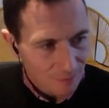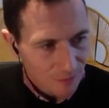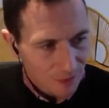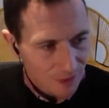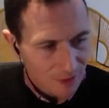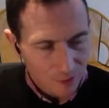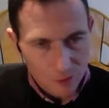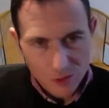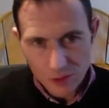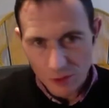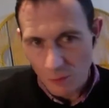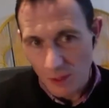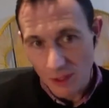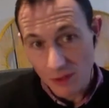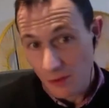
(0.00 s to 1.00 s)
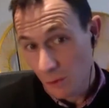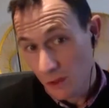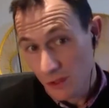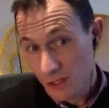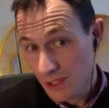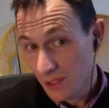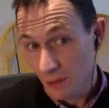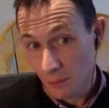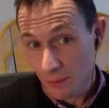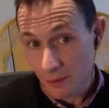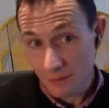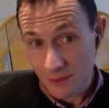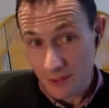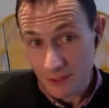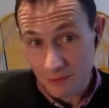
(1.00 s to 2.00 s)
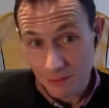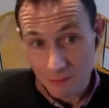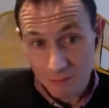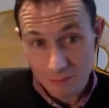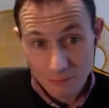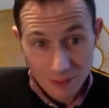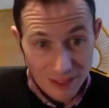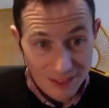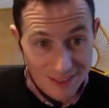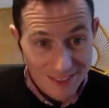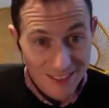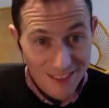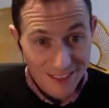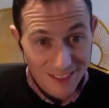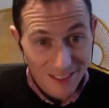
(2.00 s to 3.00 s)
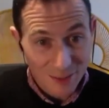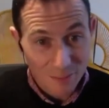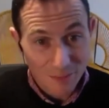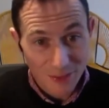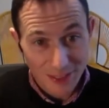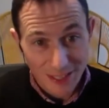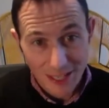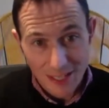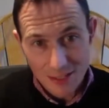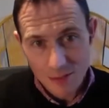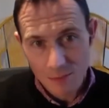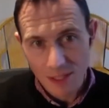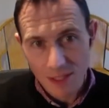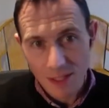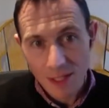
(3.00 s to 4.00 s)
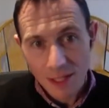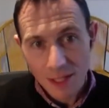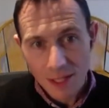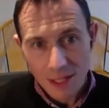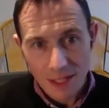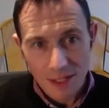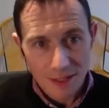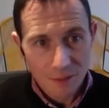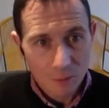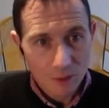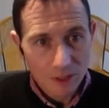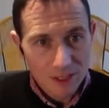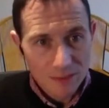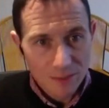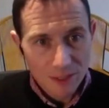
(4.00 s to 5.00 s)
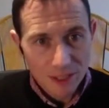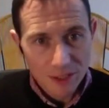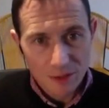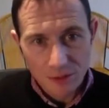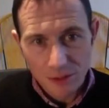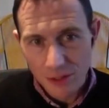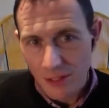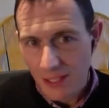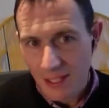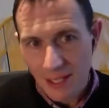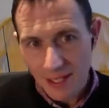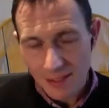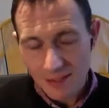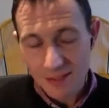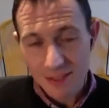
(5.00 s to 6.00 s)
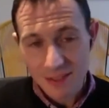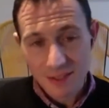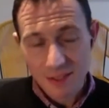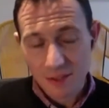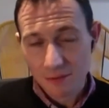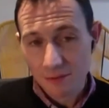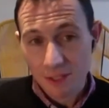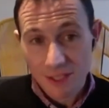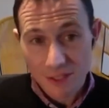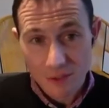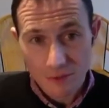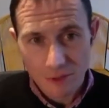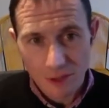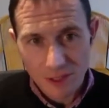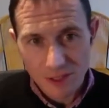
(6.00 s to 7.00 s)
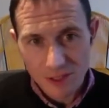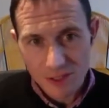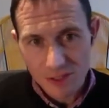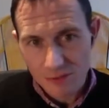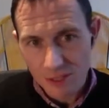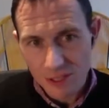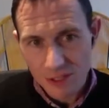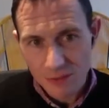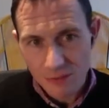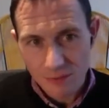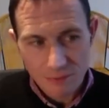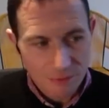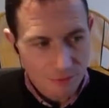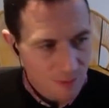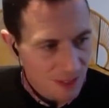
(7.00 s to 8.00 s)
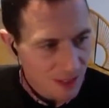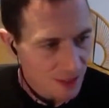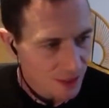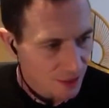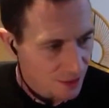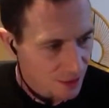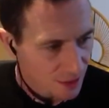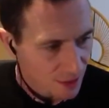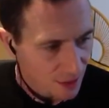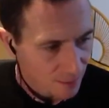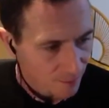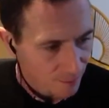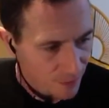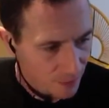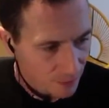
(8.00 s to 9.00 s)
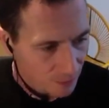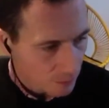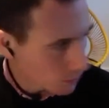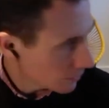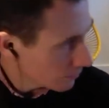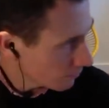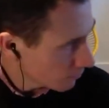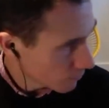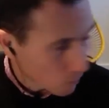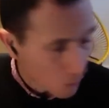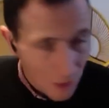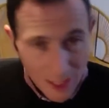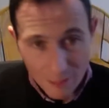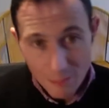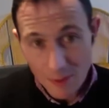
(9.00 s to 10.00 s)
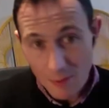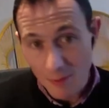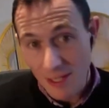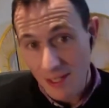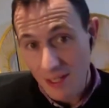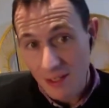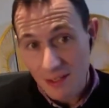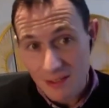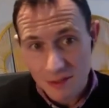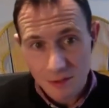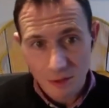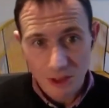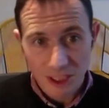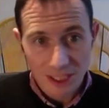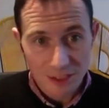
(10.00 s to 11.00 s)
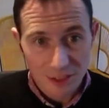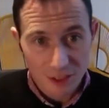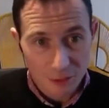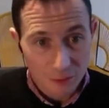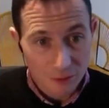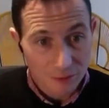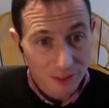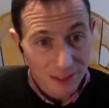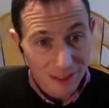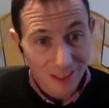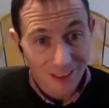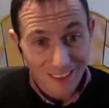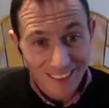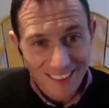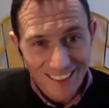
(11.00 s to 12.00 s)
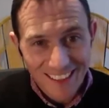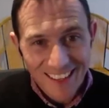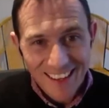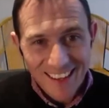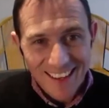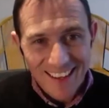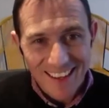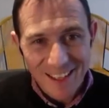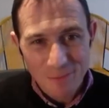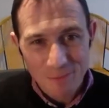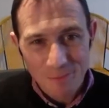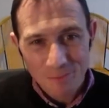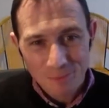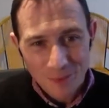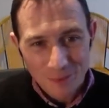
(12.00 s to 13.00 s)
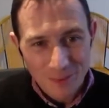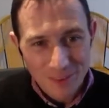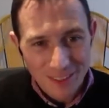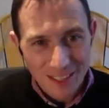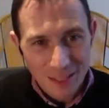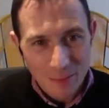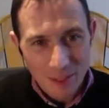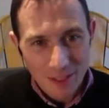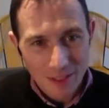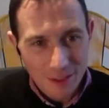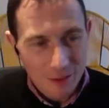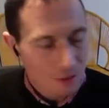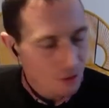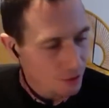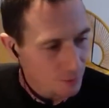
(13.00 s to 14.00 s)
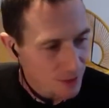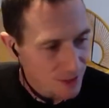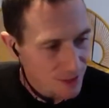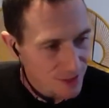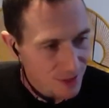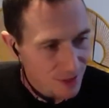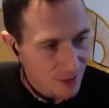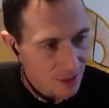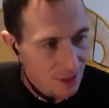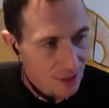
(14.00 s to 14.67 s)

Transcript: they're also aware that the world's a little bit of a different place than it has been, and they're wanting to make sure that they get access to the right sort of guidance, the right sort of information, and we're quite happy about that. That's the sort of challenge that we really like. We're thinking about the contributors that